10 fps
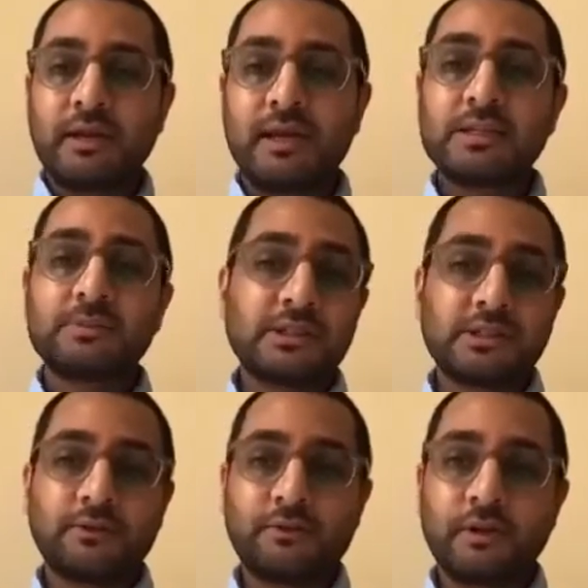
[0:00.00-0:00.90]
been
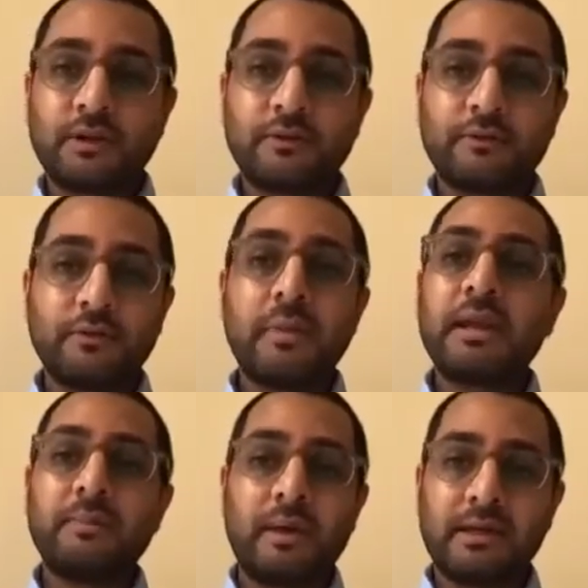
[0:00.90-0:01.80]
suffering for many,
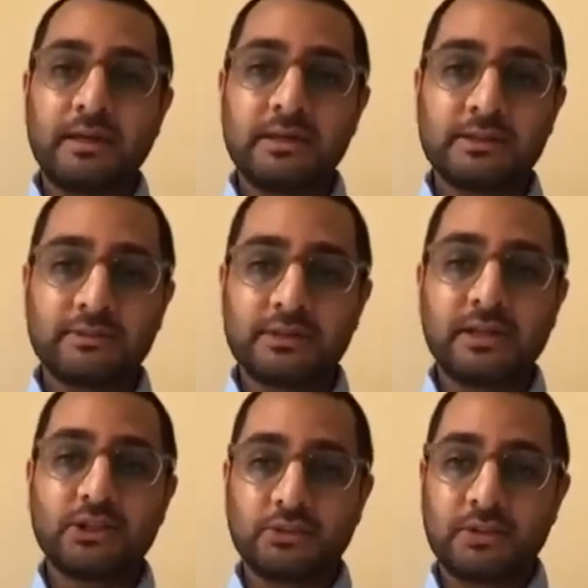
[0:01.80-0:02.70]
many years, for
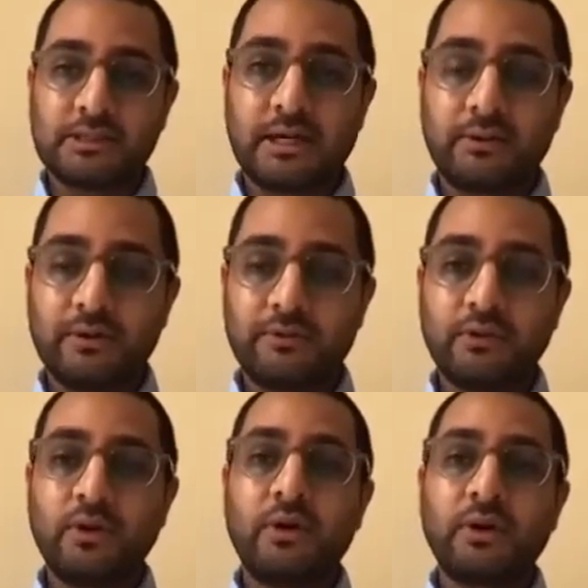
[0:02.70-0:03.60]
centuries now, if
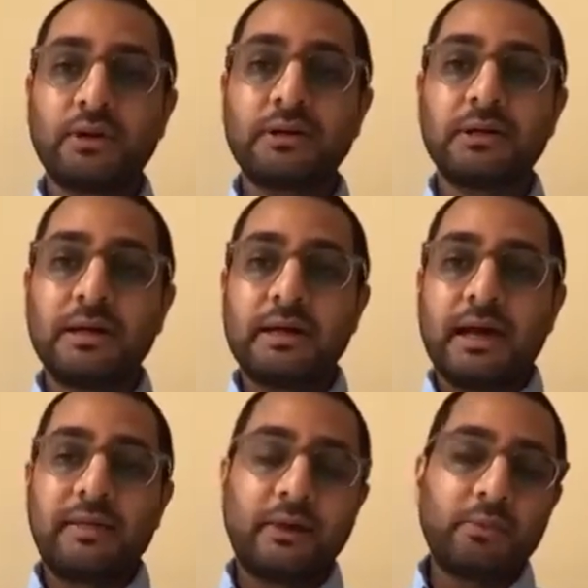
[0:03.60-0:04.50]
not longer,
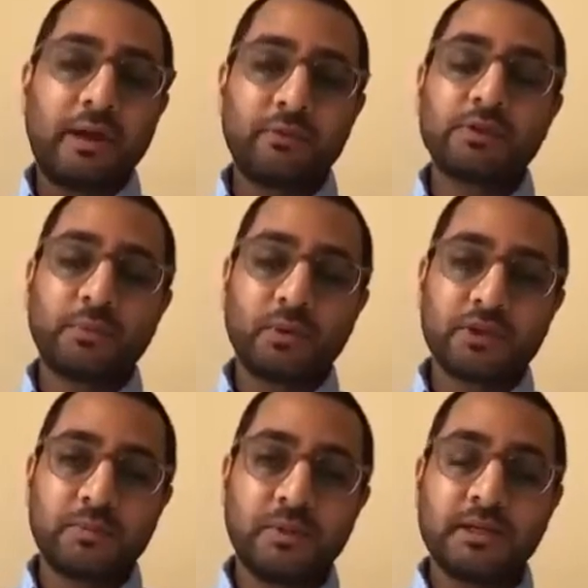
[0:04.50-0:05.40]
and that we have a
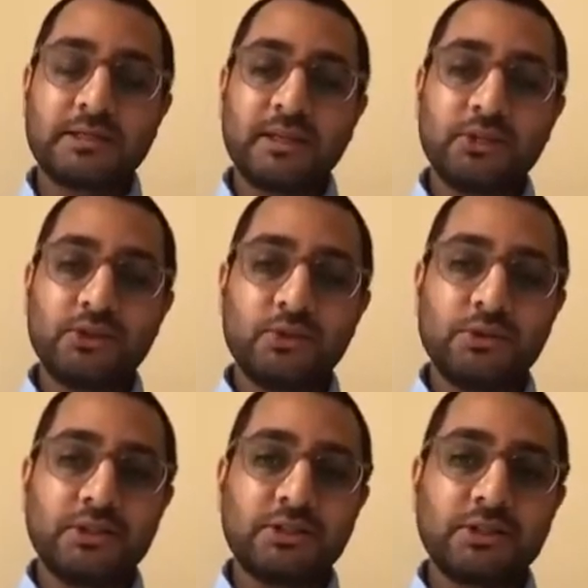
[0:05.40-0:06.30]
responsibility and a
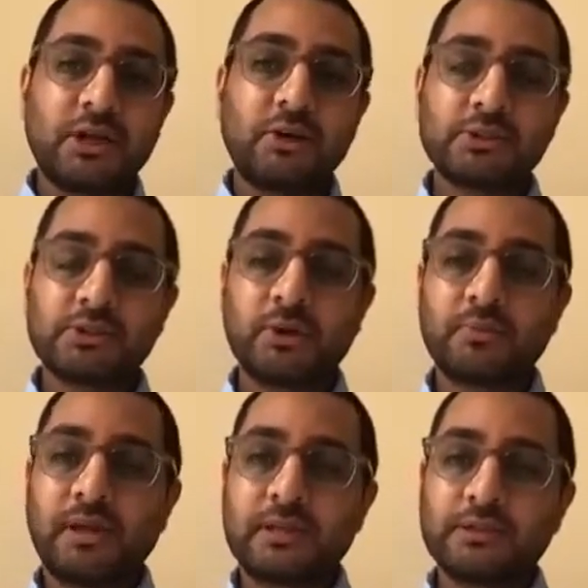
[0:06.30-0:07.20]
duty to help stop
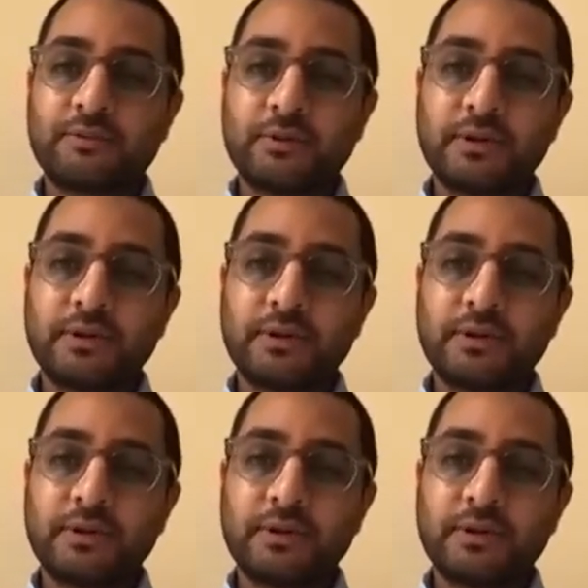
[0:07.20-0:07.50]
that suffering.